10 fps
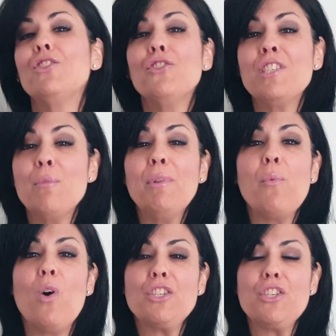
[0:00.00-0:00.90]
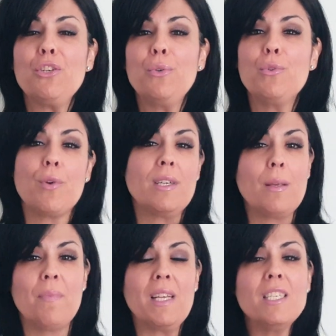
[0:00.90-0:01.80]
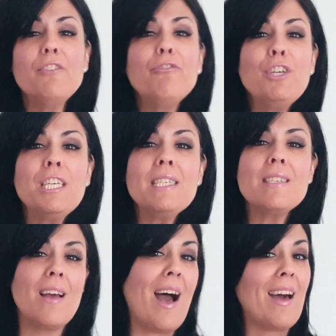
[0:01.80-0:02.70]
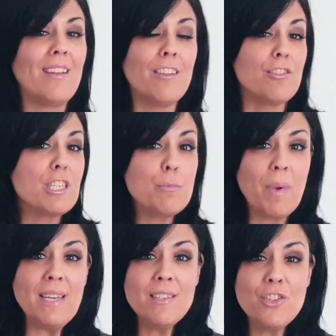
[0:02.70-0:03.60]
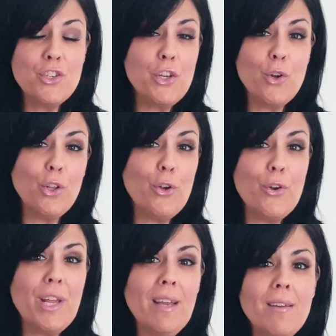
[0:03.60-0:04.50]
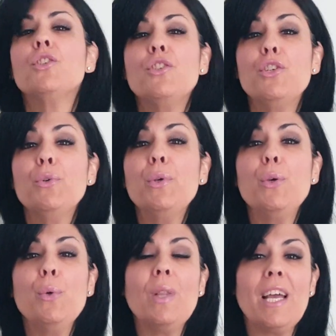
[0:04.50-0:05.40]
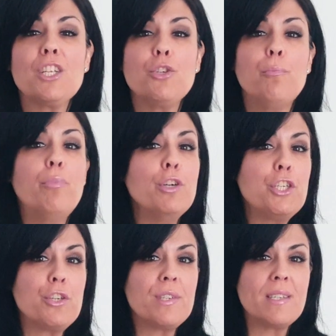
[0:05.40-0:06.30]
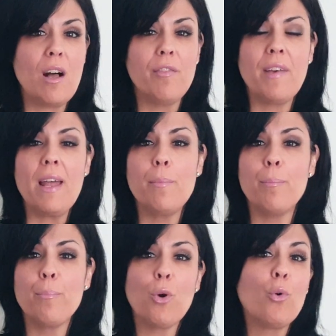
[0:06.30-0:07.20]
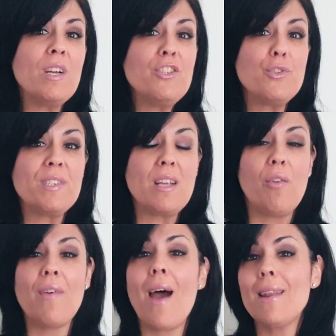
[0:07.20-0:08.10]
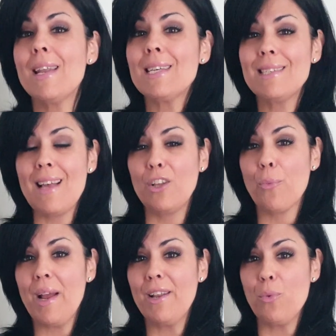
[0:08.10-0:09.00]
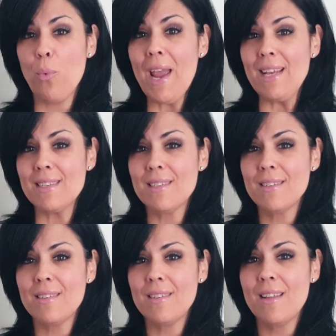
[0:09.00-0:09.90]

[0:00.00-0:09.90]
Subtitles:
Do you simply want to try something different, add a little spice to your learning? Do you like to push yourself and progress yourself at an accelerated rate?